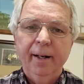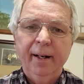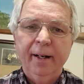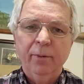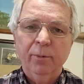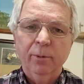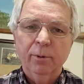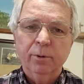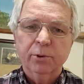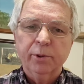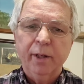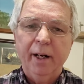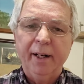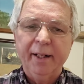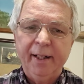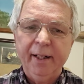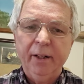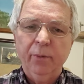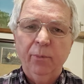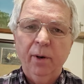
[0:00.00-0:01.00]
and we'll try
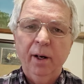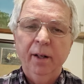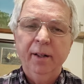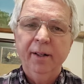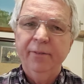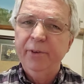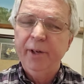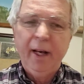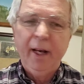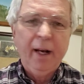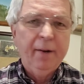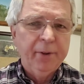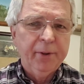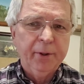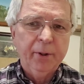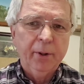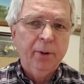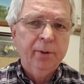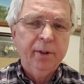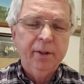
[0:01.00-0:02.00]
to get one. If you have
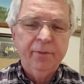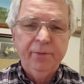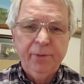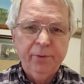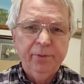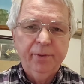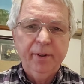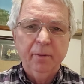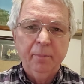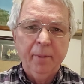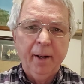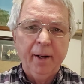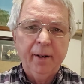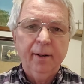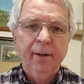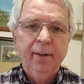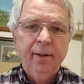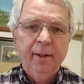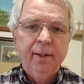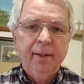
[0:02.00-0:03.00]
your own, if you feel
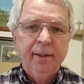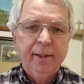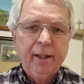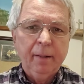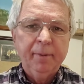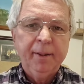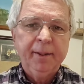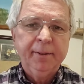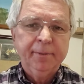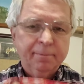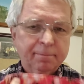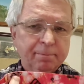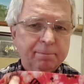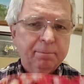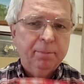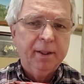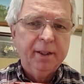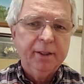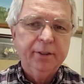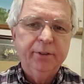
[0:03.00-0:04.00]
better coming,
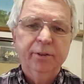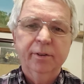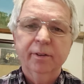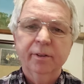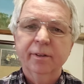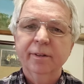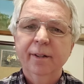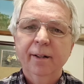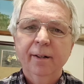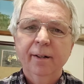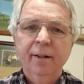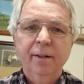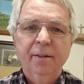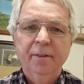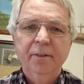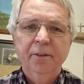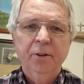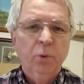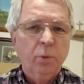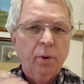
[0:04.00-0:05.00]
please,
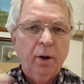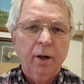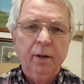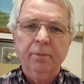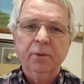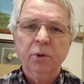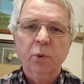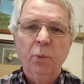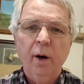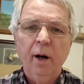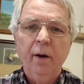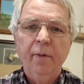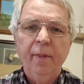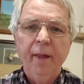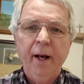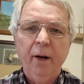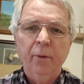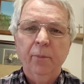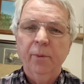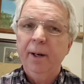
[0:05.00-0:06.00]
you're welcome to wear
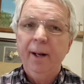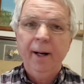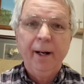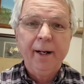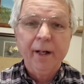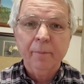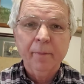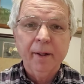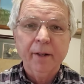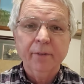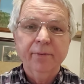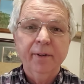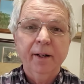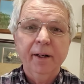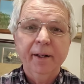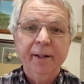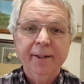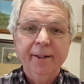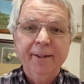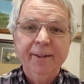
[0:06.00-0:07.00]
that. And we're not going to make
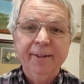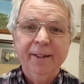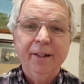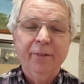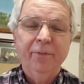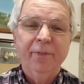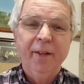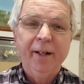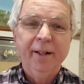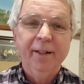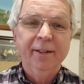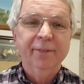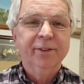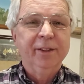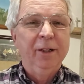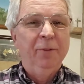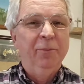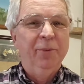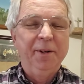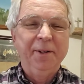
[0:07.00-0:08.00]
fun of you. If
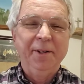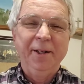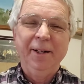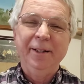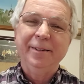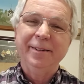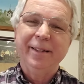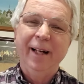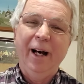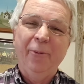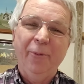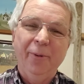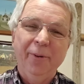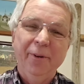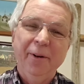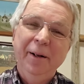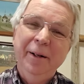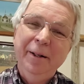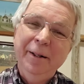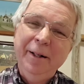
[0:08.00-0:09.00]
someone does, I
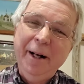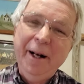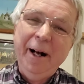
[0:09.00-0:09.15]
will